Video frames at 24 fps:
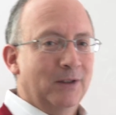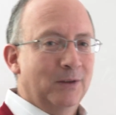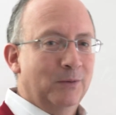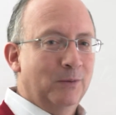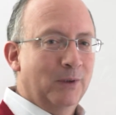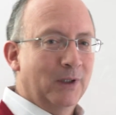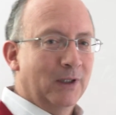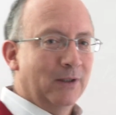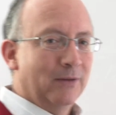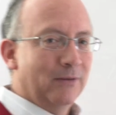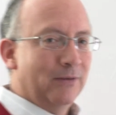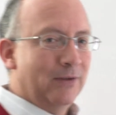
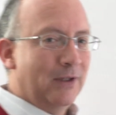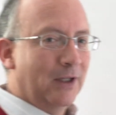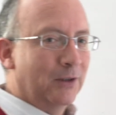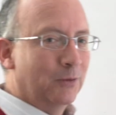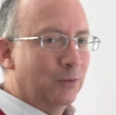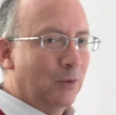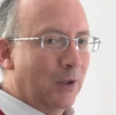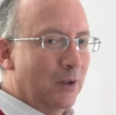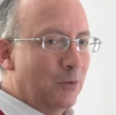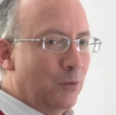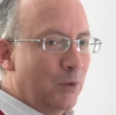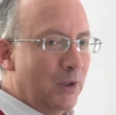Well, that's
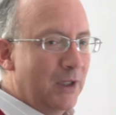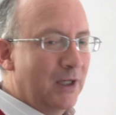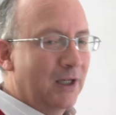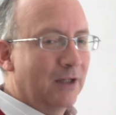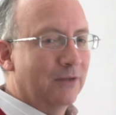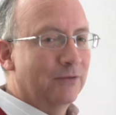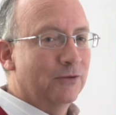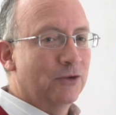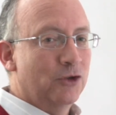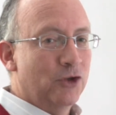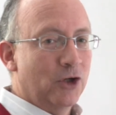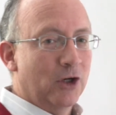why we
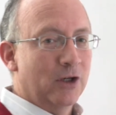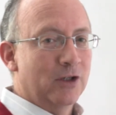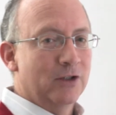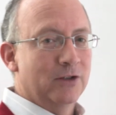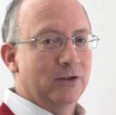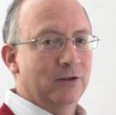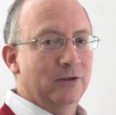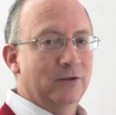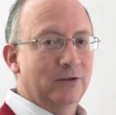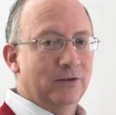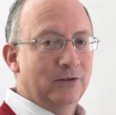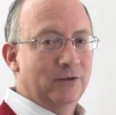have
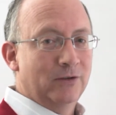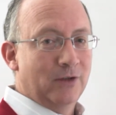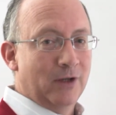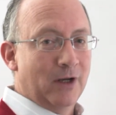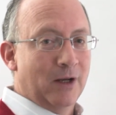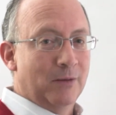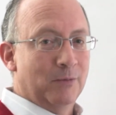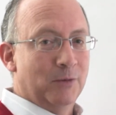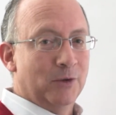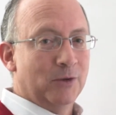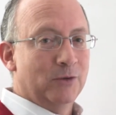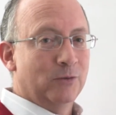charted the
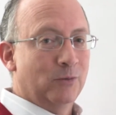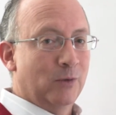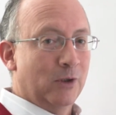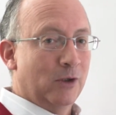numbers.